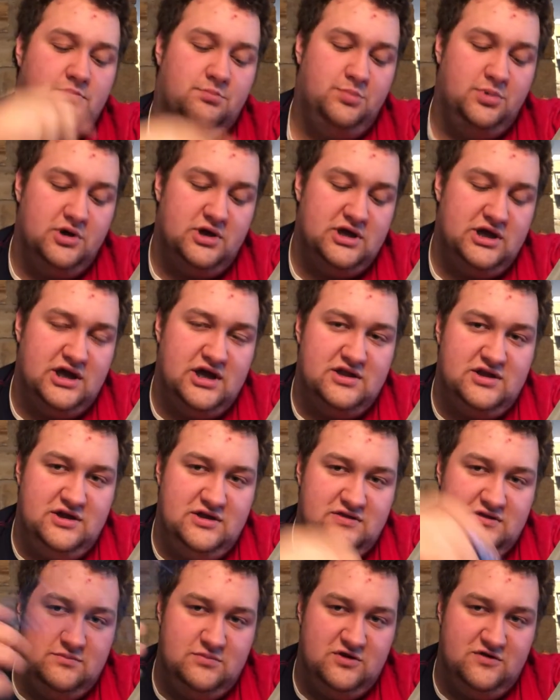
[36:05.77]
But I got it
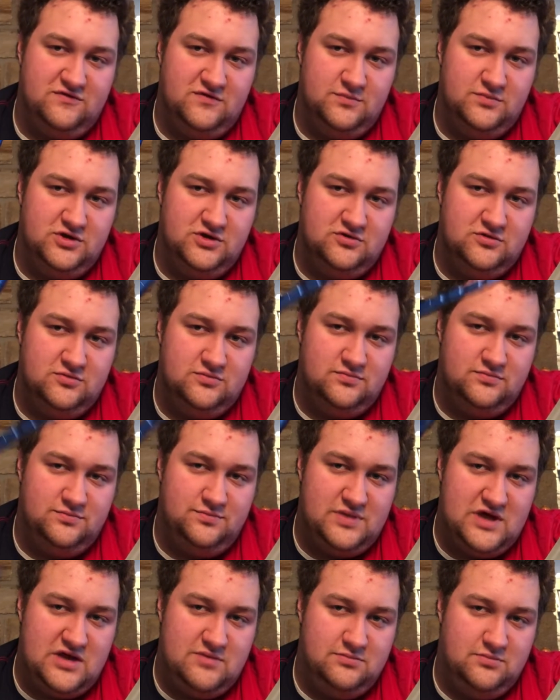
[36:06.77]
in the beautiful blue,
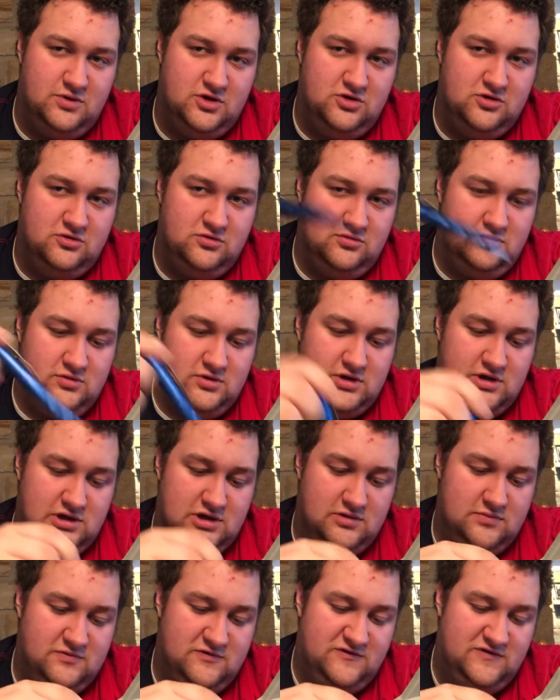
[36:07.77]
Ben Blue.
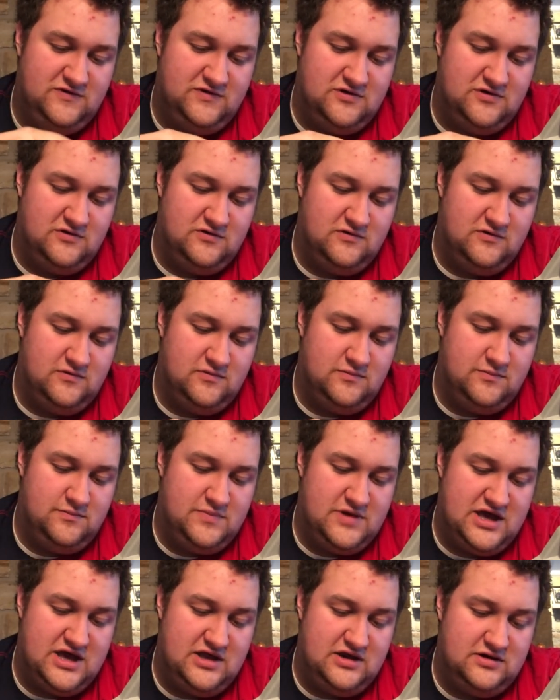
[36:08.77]
Um, if you know
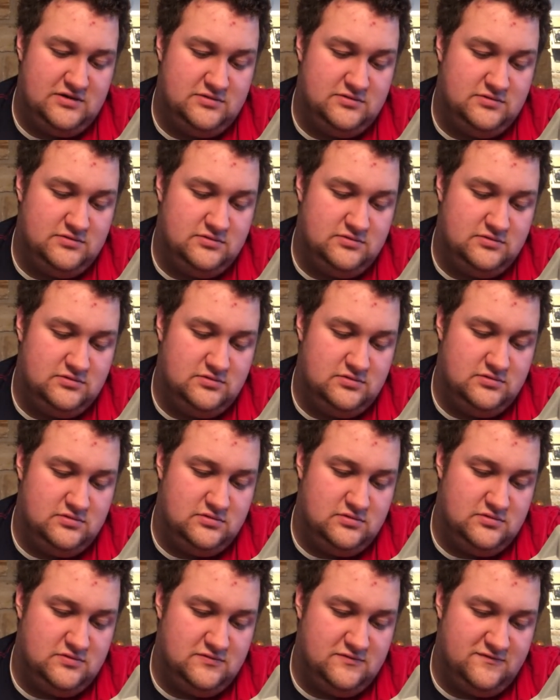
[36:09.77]
Ben
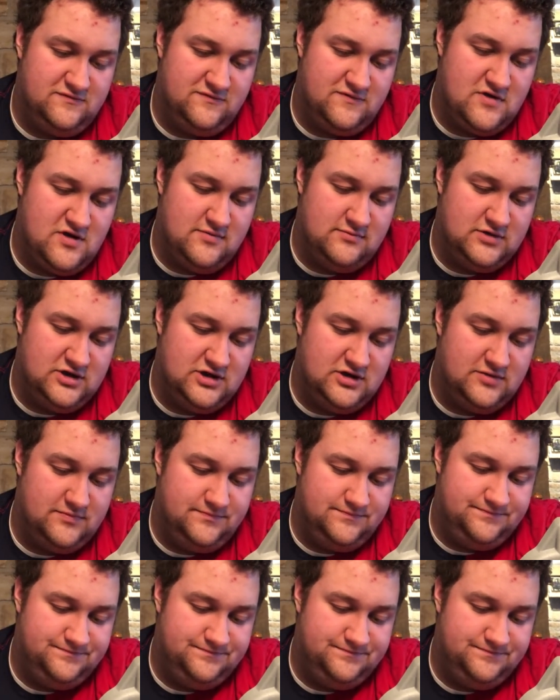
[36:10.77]
from, um,